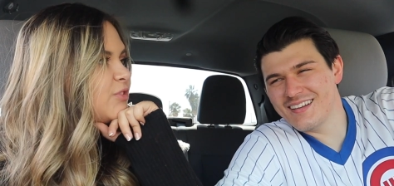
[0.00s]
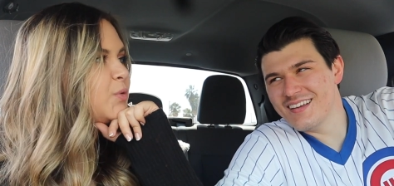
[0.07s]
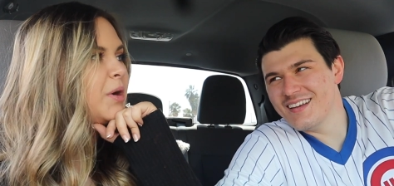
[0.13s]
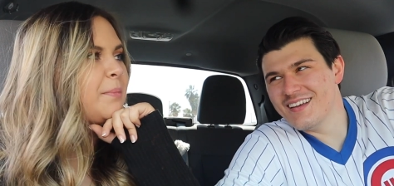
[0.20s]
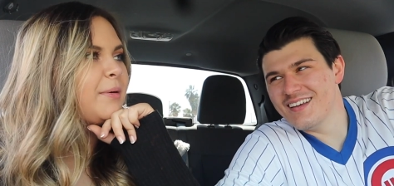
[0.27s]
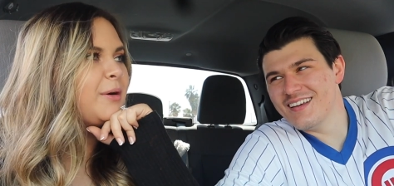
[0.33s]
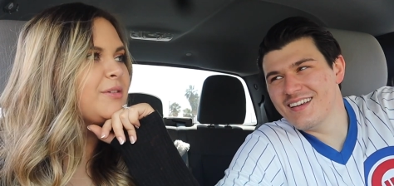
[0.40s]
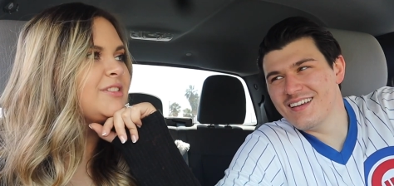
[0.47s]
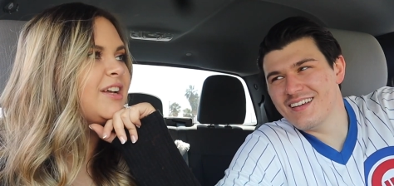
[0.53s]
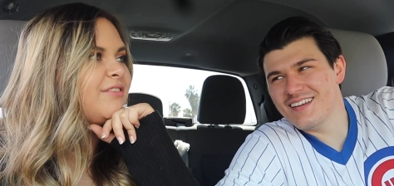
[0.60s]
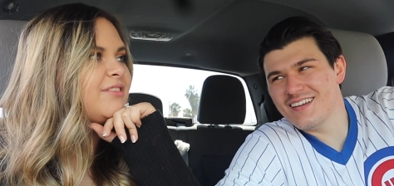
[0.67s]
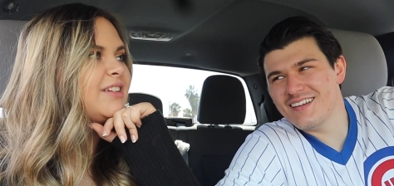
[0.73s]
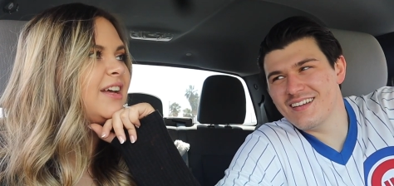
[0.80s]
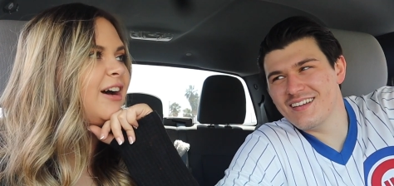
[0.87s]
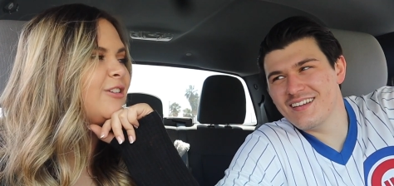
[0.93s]
Speaker 1: We're both
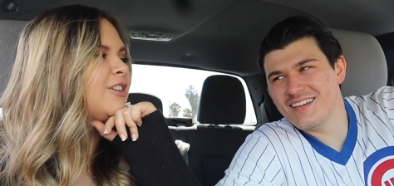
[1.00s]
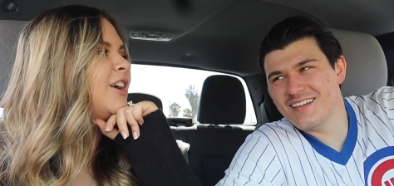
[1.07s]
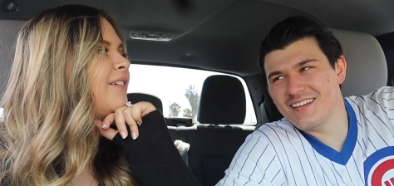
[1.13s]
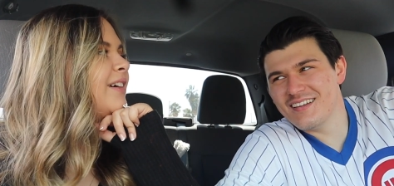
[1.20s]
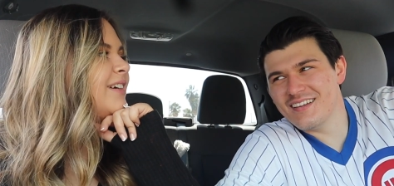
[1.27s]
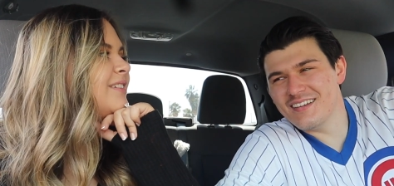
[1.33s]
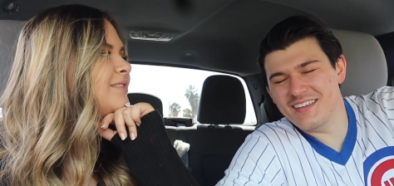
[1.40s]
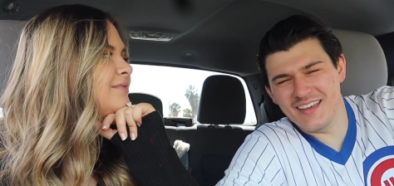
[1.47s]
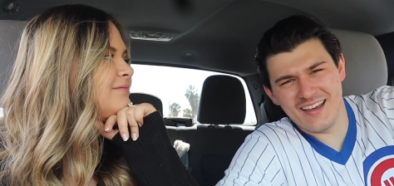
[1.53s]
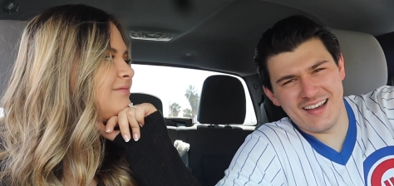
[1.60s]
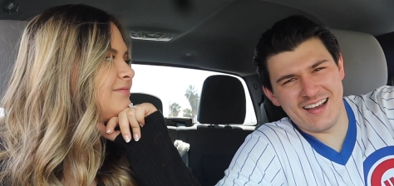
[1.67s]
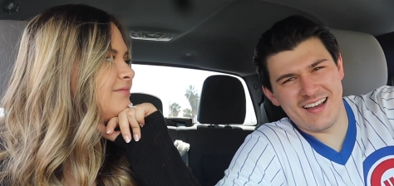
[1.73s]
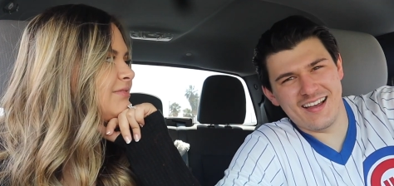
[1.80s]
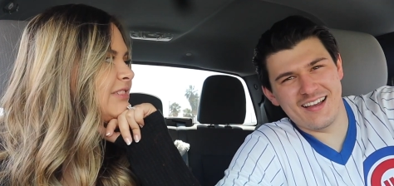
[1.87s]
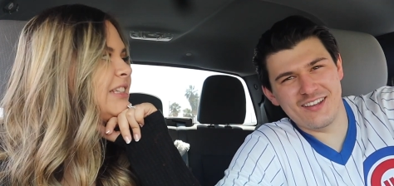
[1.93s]
definitely outgoing.
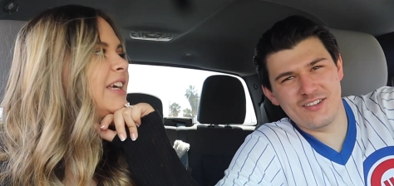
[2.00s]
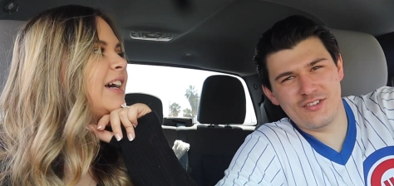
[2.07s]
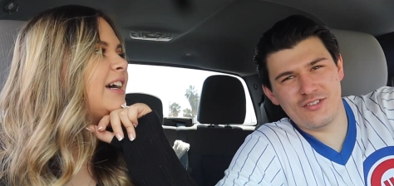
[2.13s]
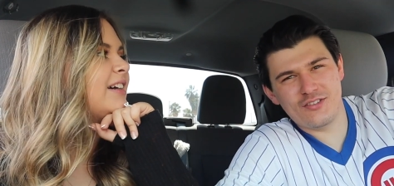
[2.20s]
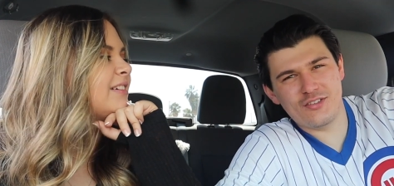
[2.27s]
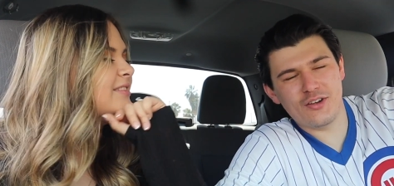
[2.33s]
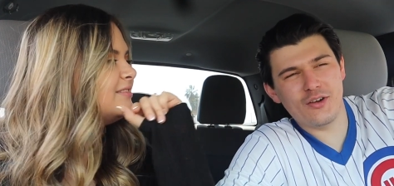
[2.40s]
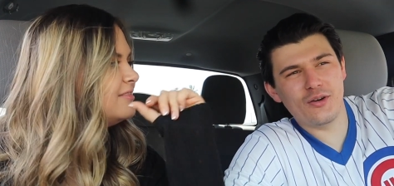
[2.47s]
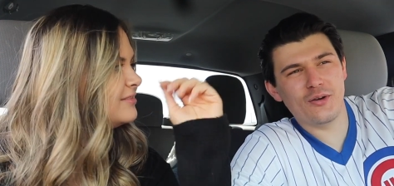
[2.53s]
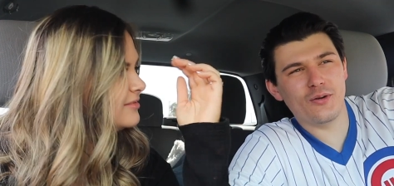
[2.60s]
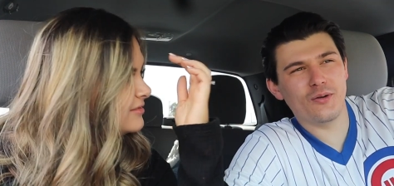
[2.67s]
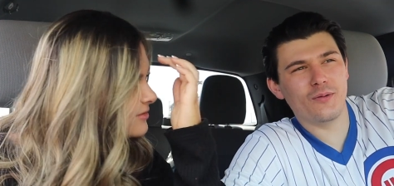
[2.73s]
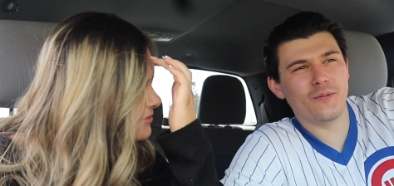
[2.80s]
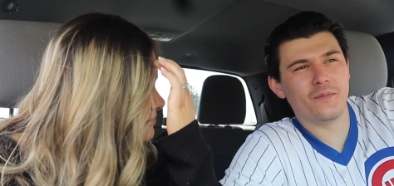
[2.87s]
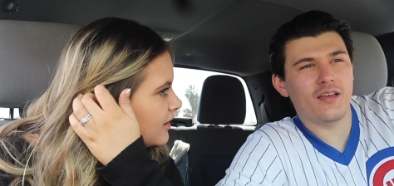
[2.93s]
Speaker 2: Yeah. Yeah.
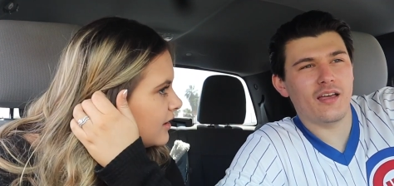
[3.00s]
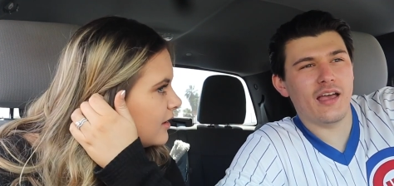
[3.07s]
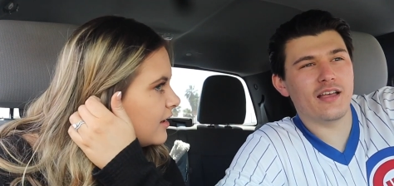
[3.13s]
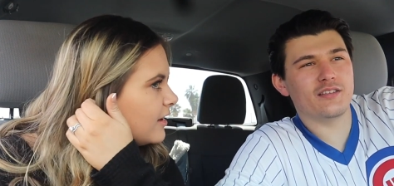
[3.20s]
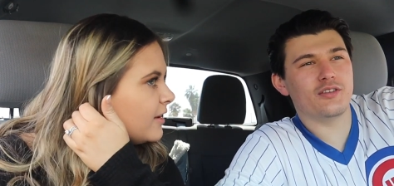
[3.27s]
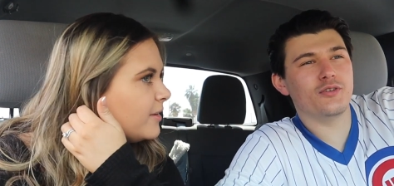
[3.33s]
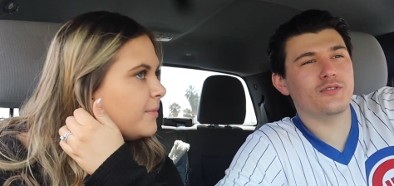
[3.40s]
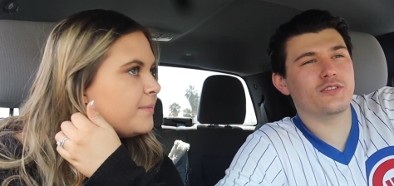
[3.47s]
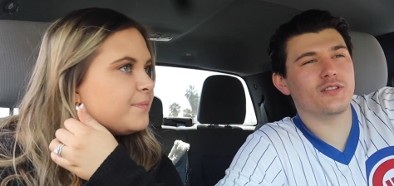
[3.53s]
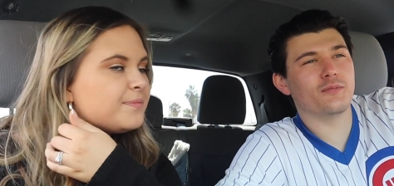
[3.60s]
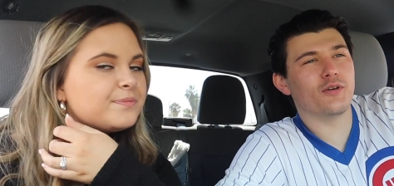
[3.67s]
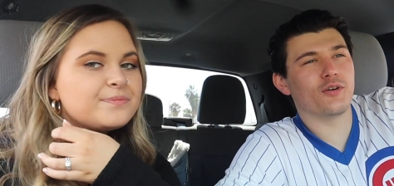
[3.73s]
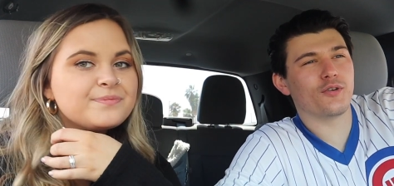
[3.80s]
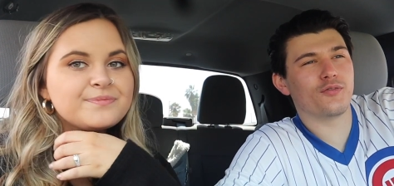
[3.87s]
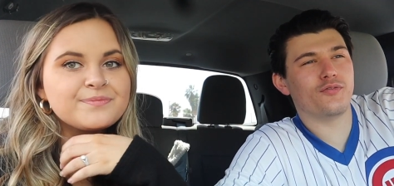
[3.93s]
So, as who's the
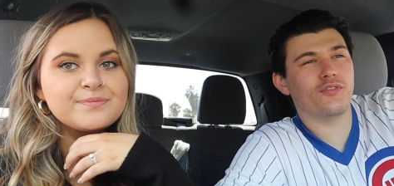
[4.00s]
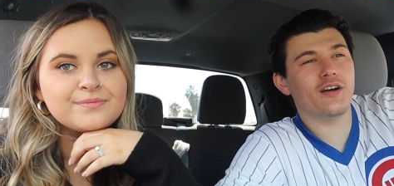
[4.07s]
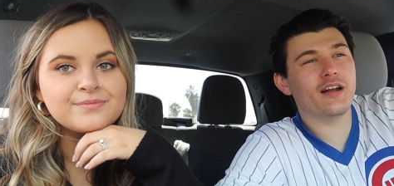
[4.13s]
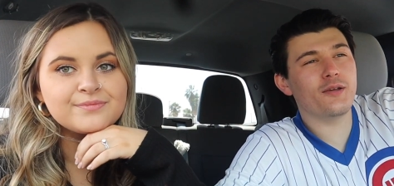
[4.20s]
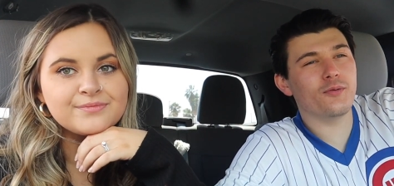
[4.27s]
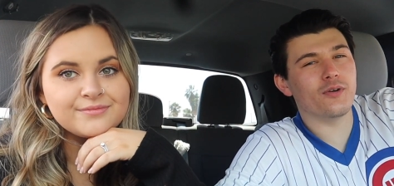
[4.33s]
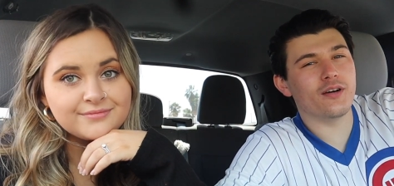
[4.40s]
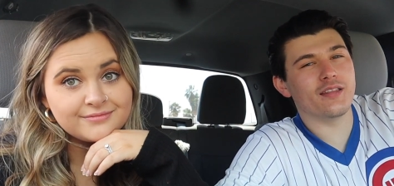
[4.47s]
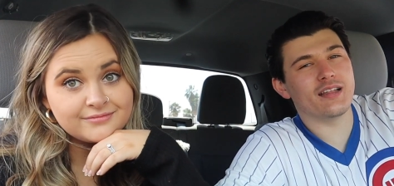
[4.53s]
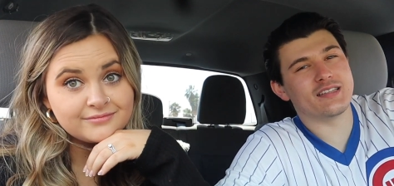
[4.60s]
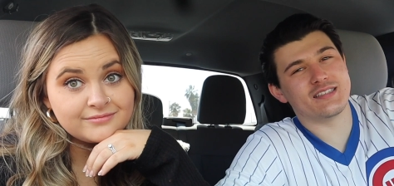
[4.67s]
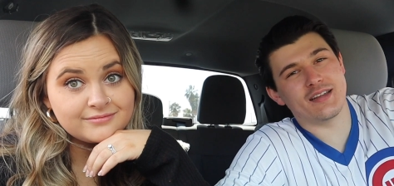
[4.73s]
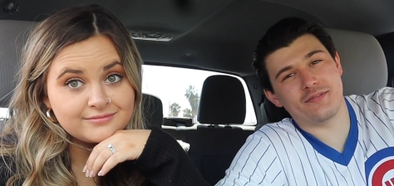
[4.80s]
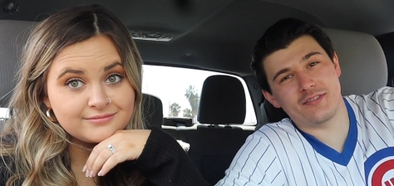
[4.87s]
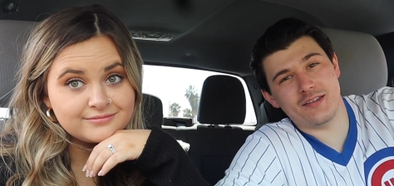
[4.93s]
more funny one,
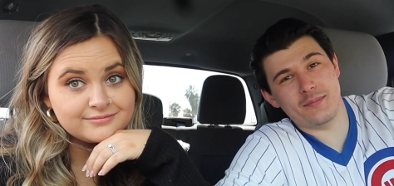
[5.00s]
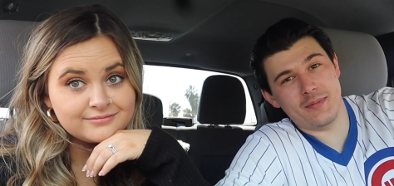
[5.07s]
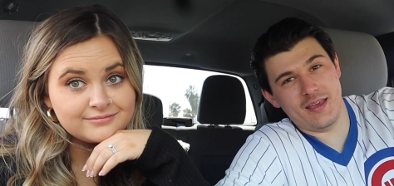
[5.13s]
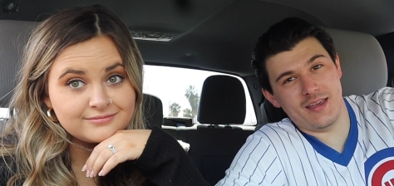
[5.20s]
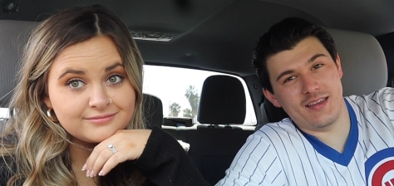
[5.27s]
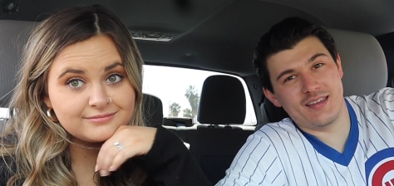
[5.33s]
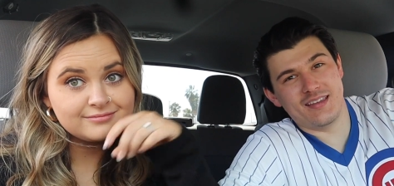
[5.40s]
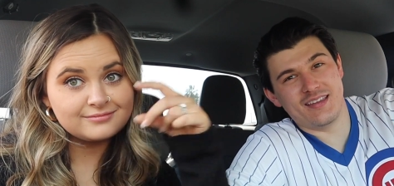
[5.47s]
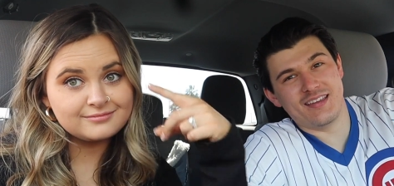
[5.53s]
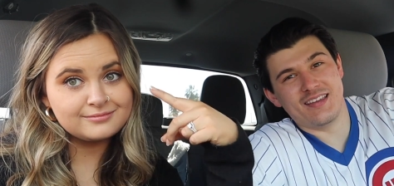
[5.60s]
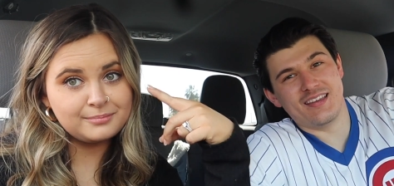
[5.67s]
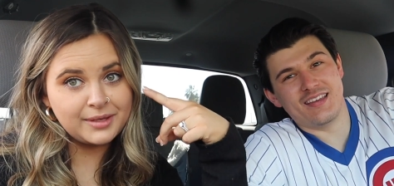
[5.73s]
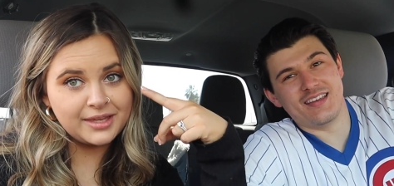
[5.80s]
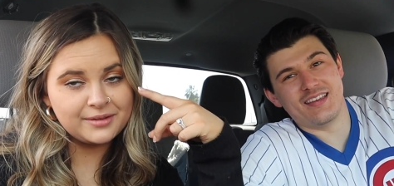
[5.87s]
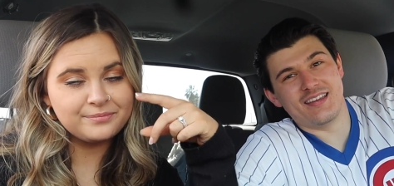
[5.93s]
that's definitely
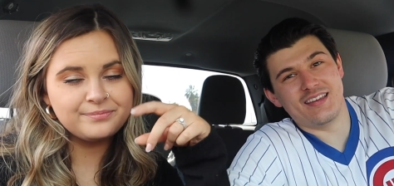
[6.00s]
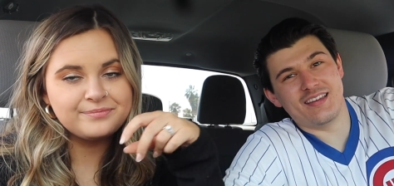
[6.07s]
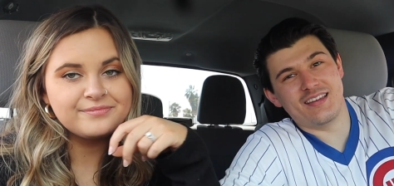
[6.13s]
Speaker 1: me. Me.